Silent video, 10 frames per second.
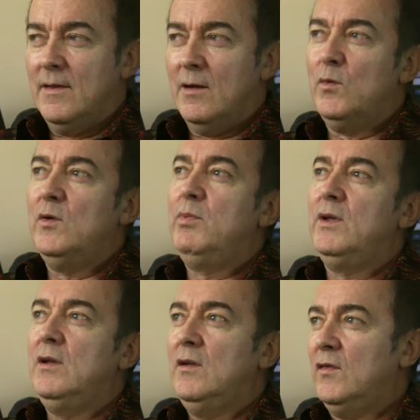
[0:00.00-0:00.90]
That would
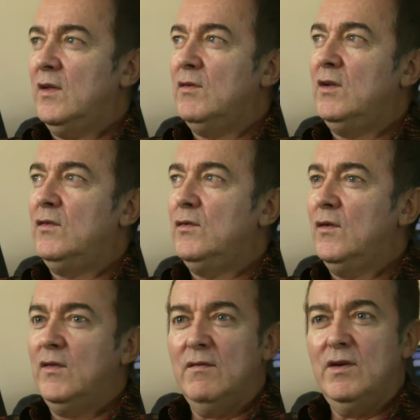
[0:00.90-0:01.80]
be 72
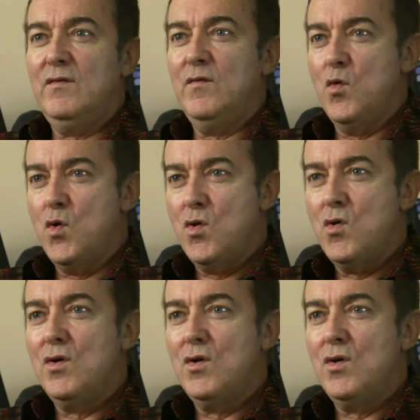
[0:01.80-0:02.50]
to 74.